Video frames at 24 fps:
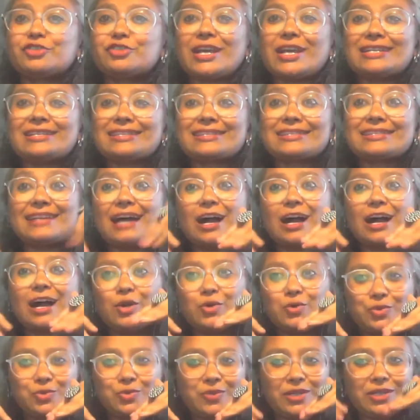dressed
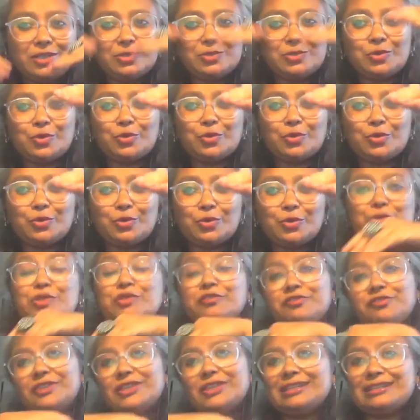down when you go into
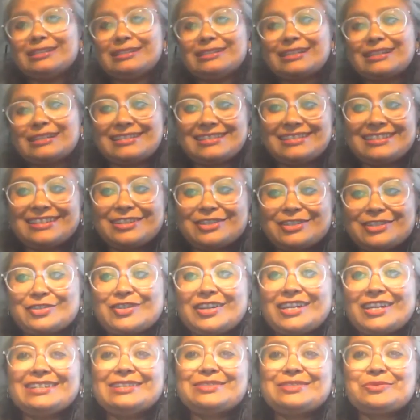the field as
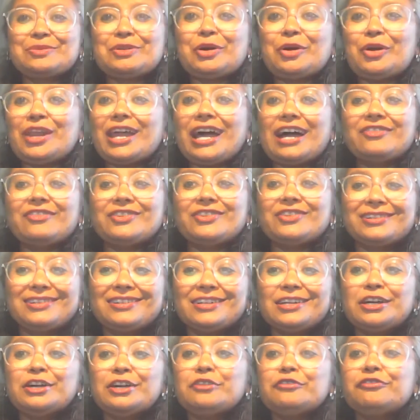such, right? We all have
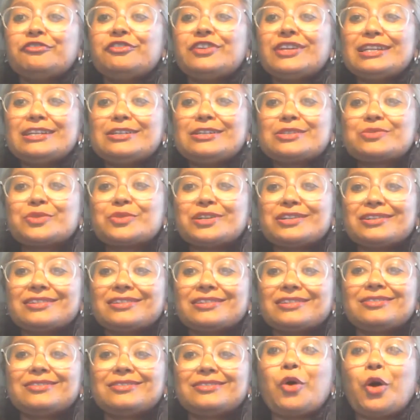a
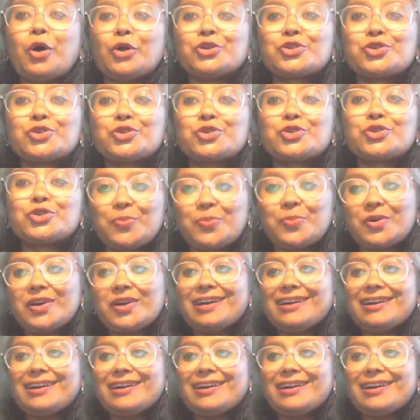fieldwork wardrobe